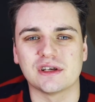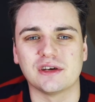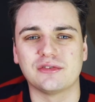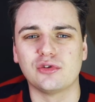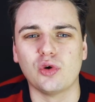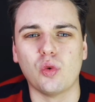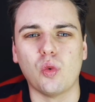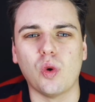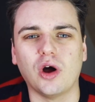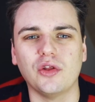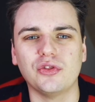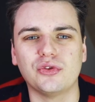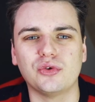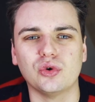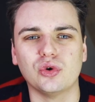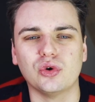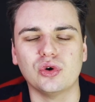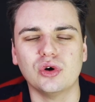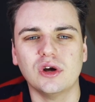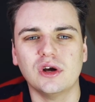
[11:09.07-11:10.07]
if you want
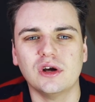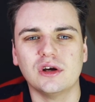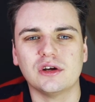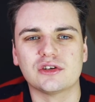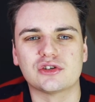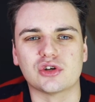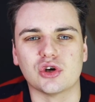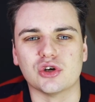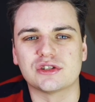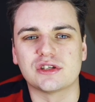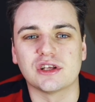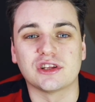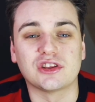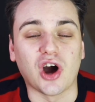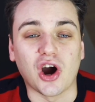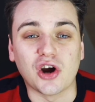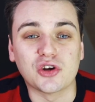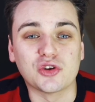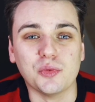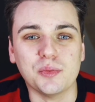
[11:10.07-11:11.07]
to just
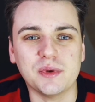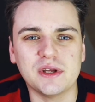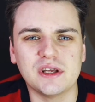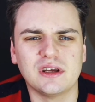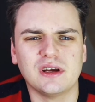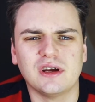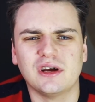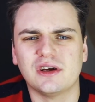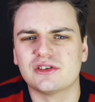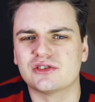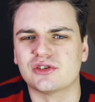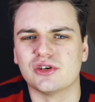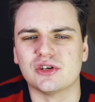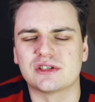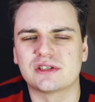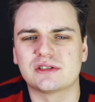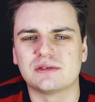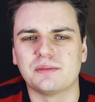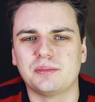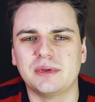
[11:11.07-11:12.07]
talk to me,
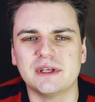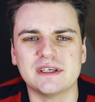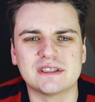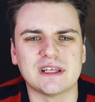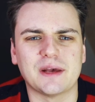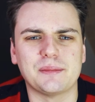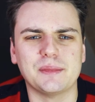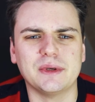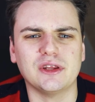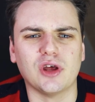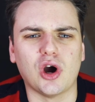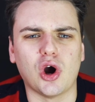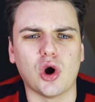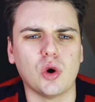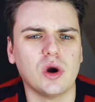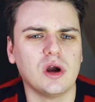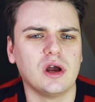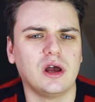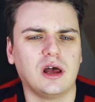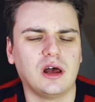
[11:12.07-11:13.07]
just please let me
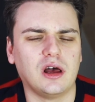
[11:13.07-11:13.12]
know.